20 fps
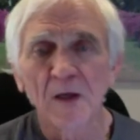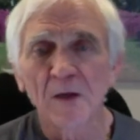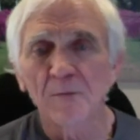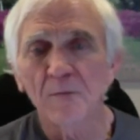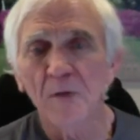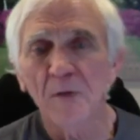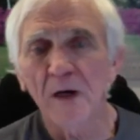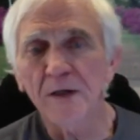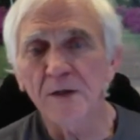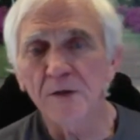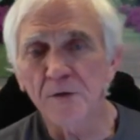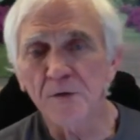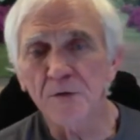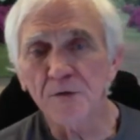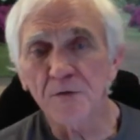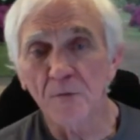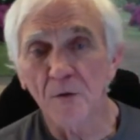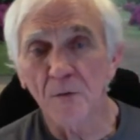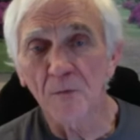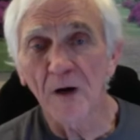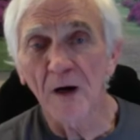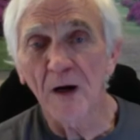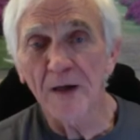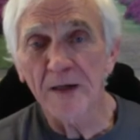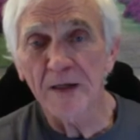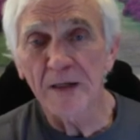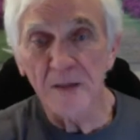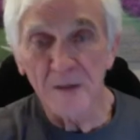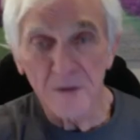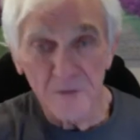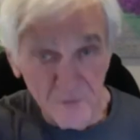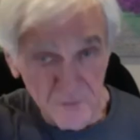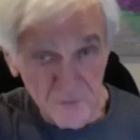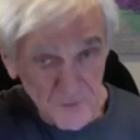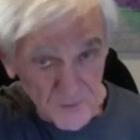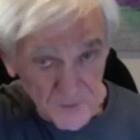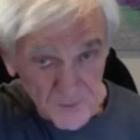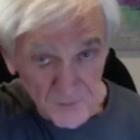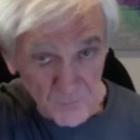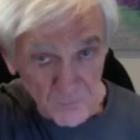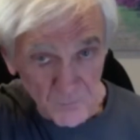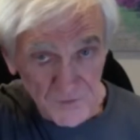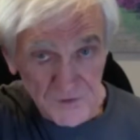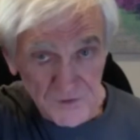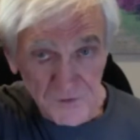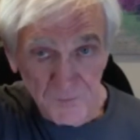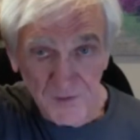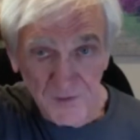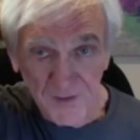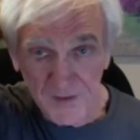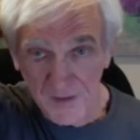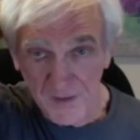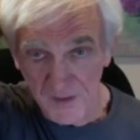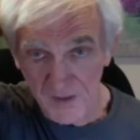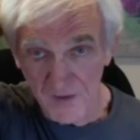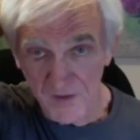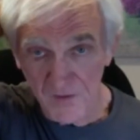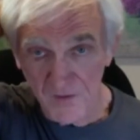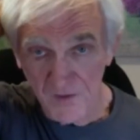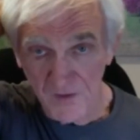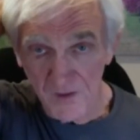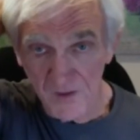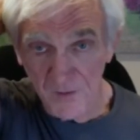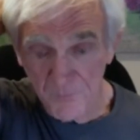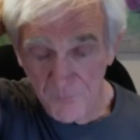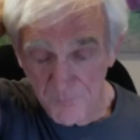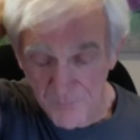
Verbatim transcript: my usual body, took reached my head up